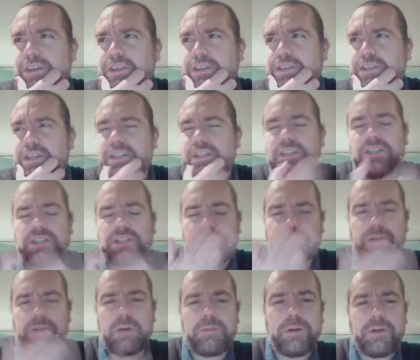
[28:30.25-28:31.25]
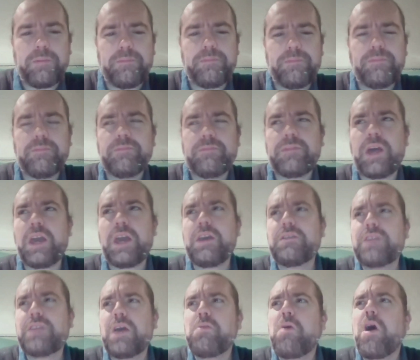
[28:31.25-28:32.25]
see. This is the problem.
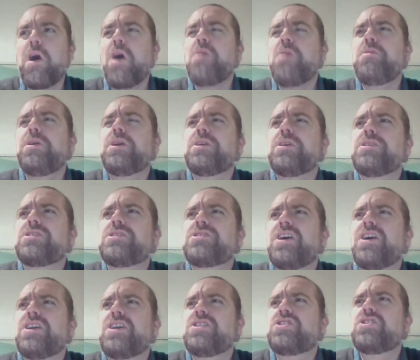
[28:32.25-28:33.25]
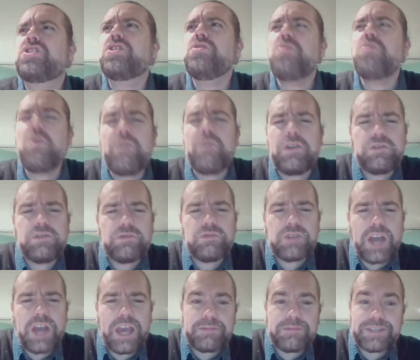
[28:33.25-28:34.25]
They were only going to sign 2 original
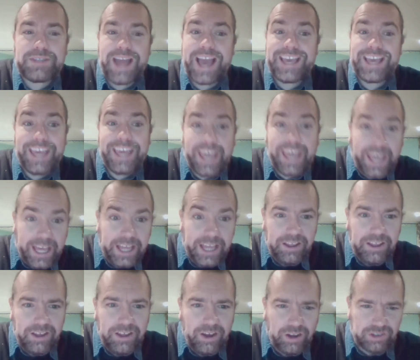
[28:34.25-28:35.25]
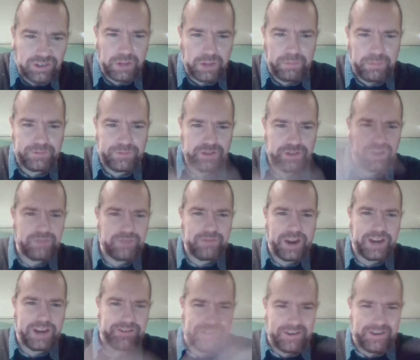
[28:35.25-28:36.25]
games that year on top of Tomb
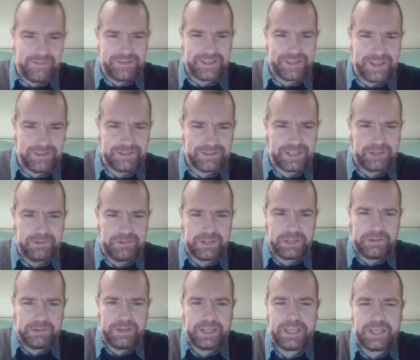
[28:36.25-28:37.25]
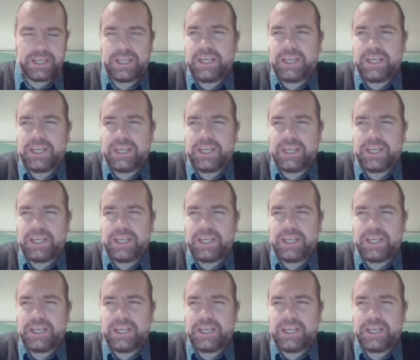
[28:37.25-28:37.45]
Raider and everything else they were doing,